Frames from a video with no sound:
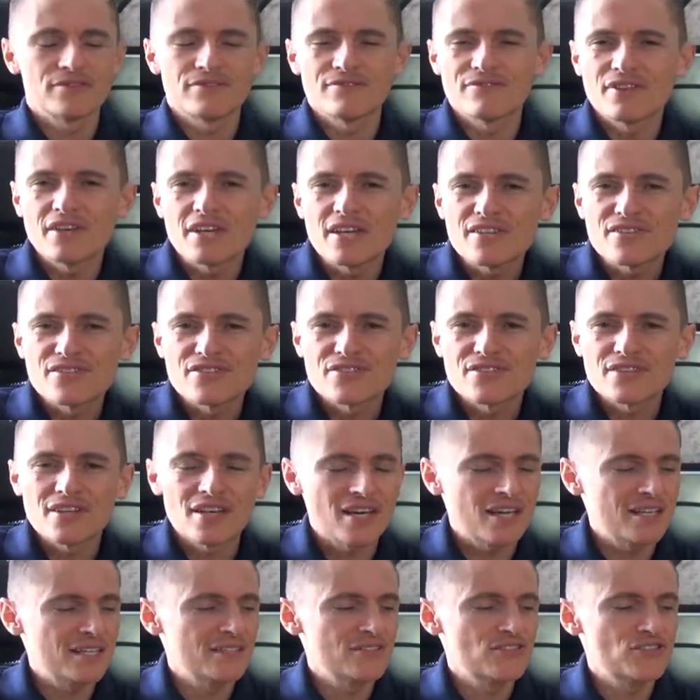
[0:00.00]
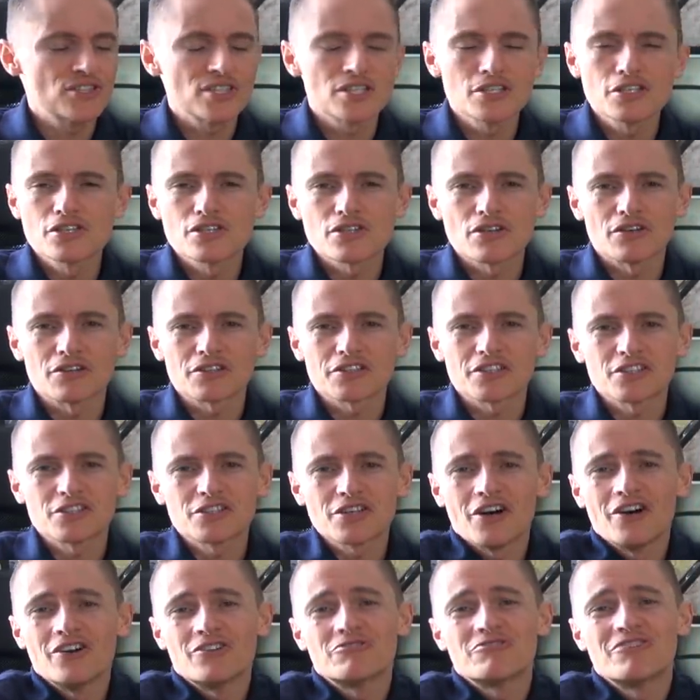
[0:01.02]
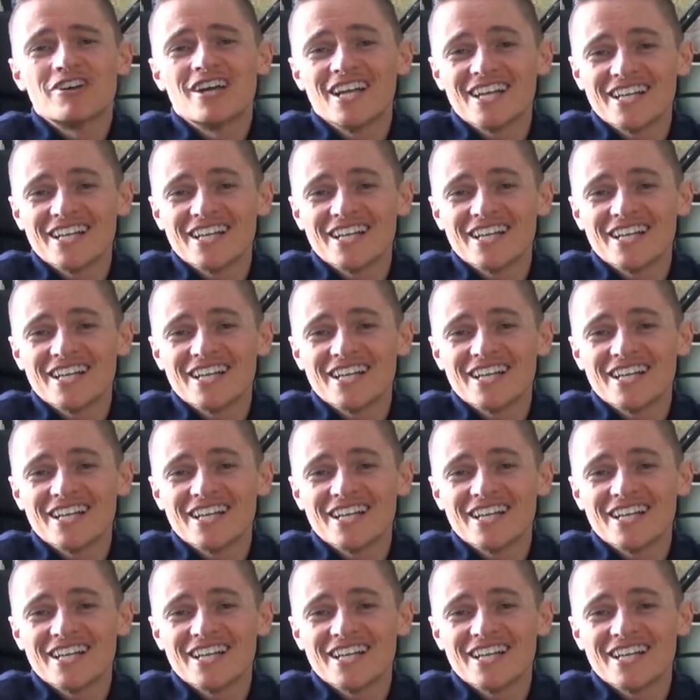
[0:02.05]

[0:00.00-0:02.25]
This and a G-Shock, you don't